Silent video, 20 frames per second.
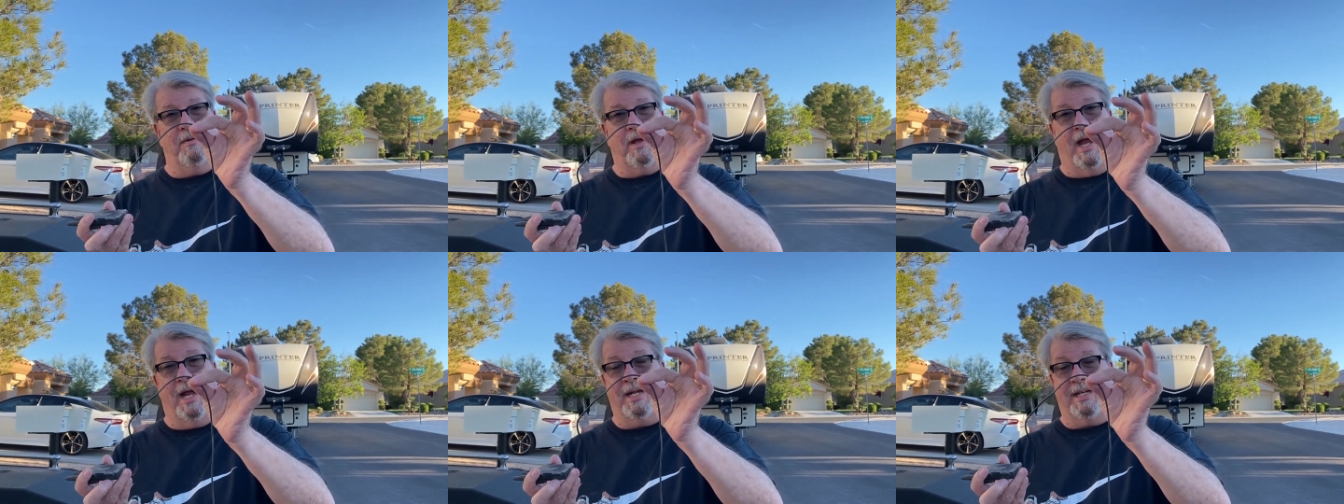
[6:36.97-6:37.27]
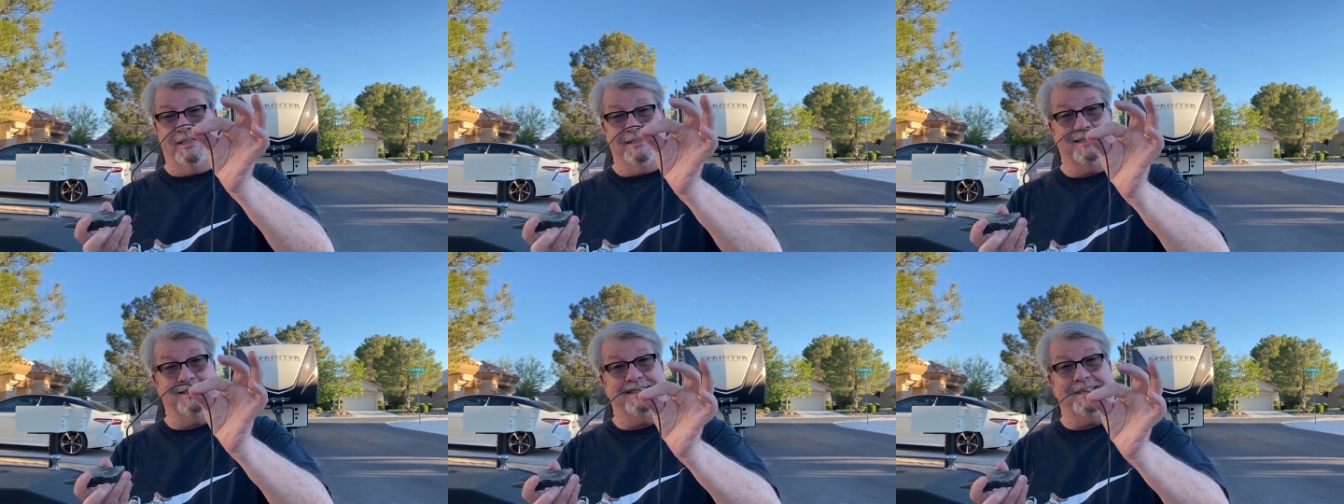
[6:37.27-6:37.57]
I
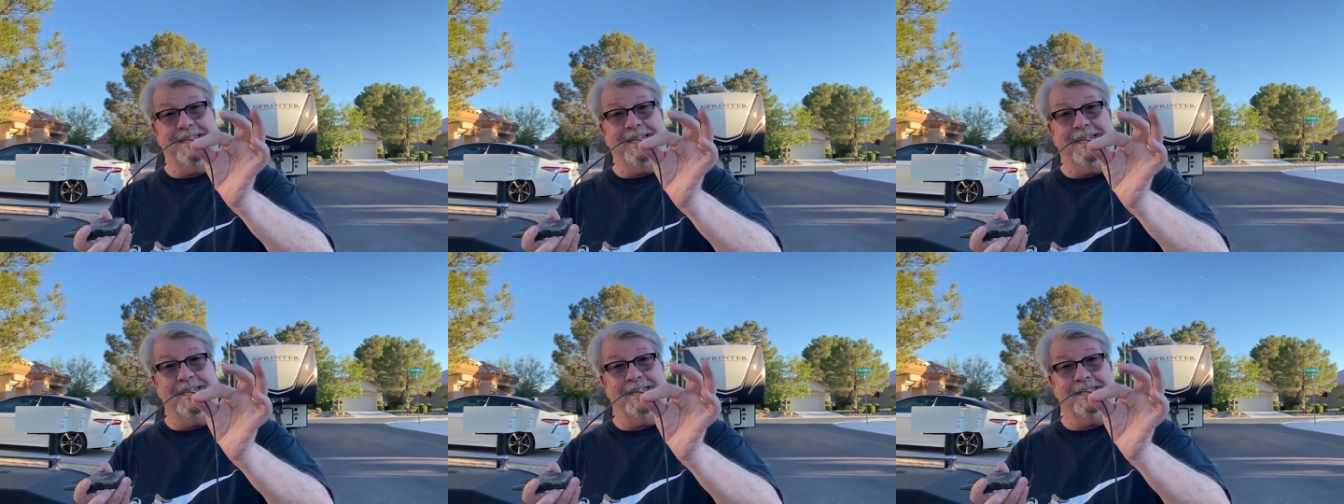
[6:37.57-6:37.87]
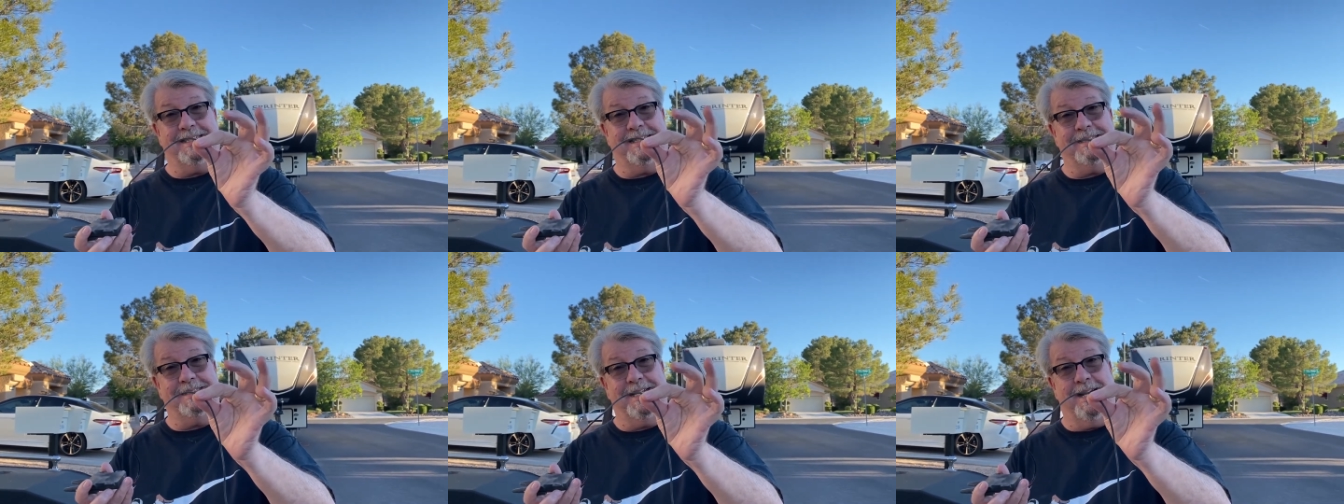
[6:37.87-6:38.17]
didn't see it
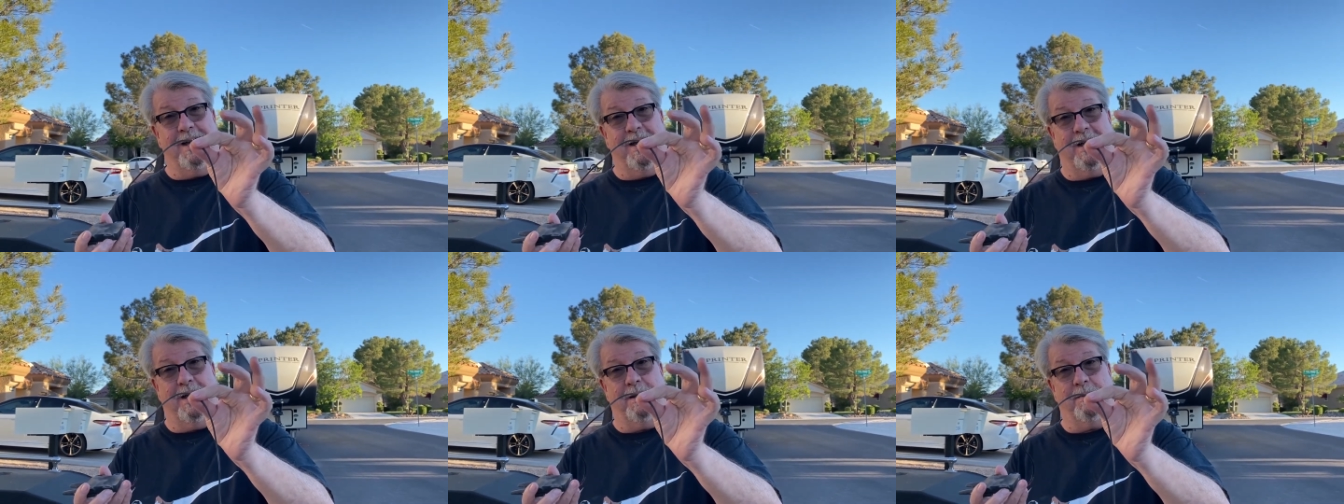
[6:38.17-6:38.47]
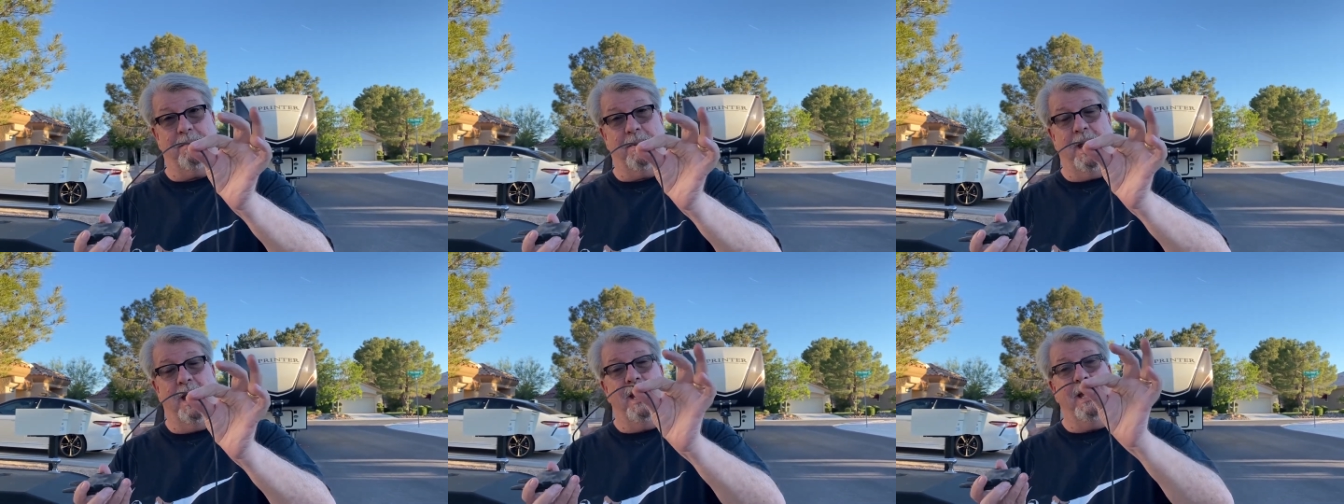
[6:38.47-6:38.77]
at the
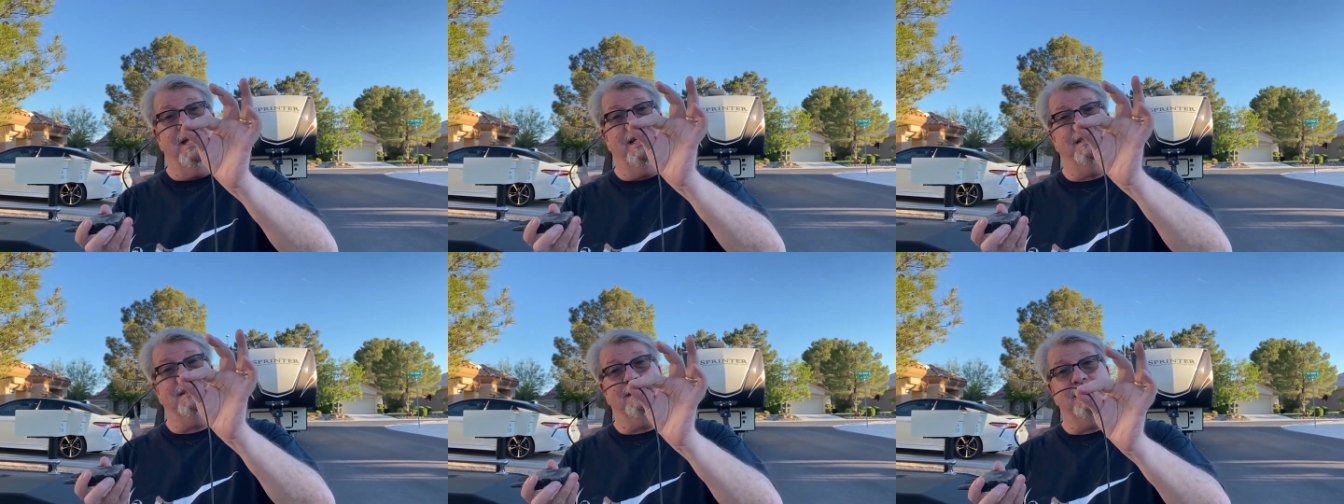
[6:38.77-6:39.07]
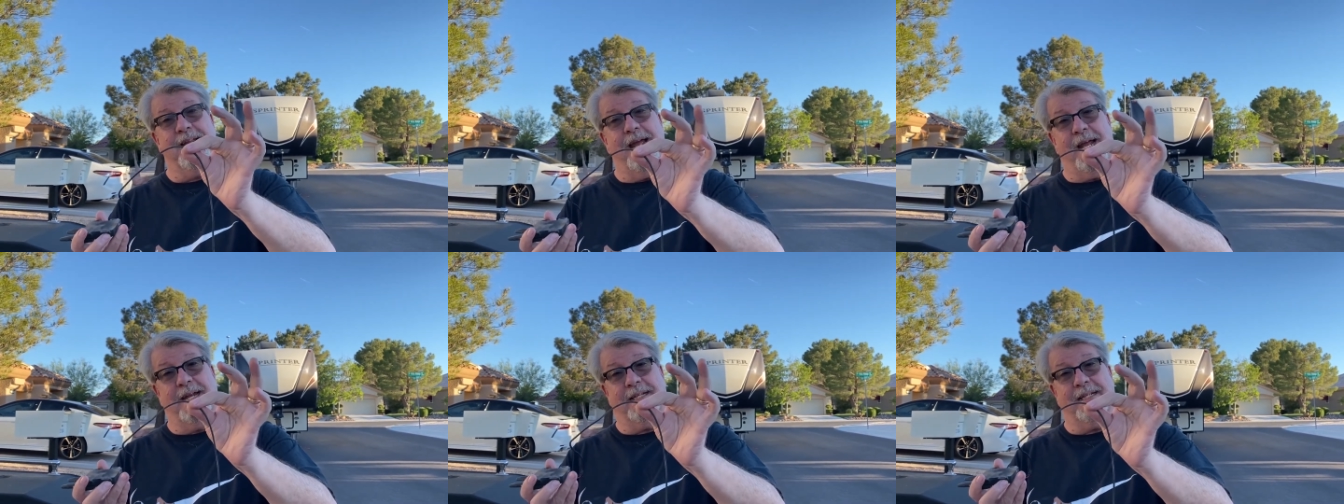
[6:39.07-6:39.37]
time. It
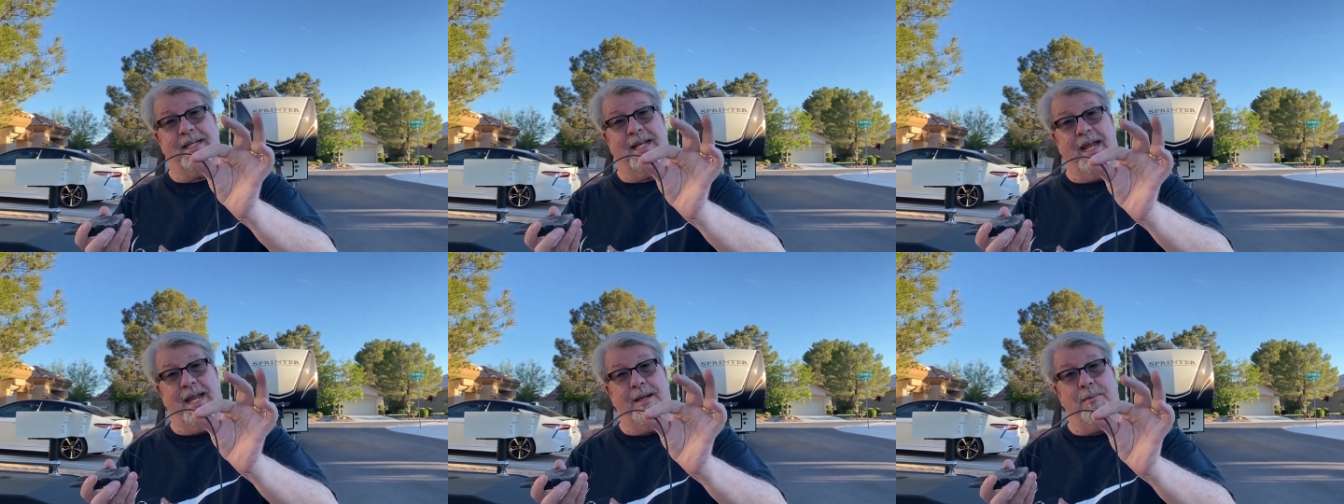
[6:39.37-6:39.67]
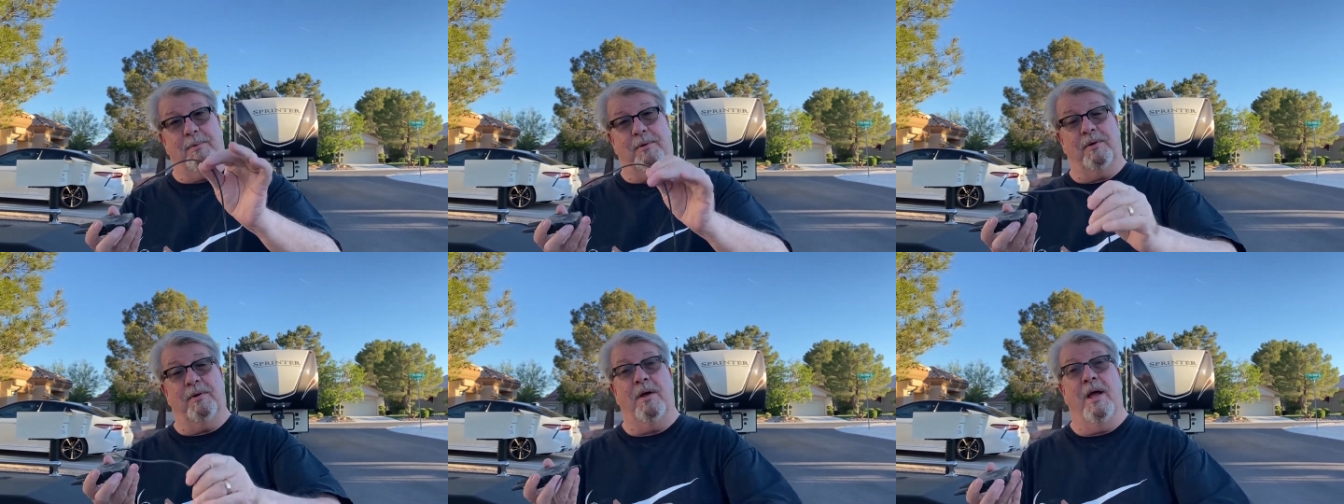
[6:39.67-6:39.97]
snagged the
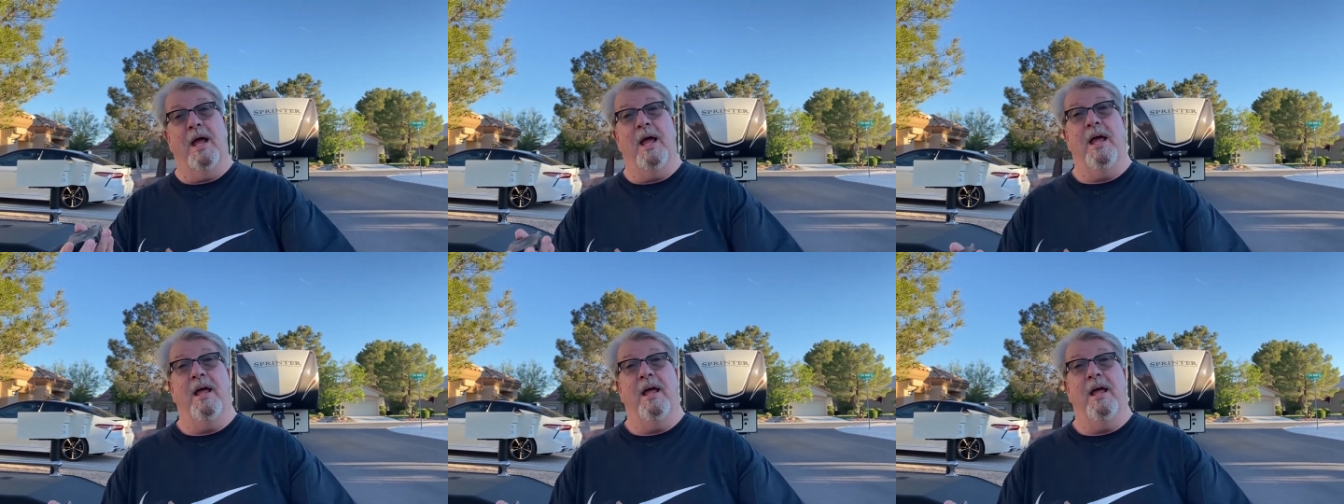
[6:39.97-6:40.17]
cable.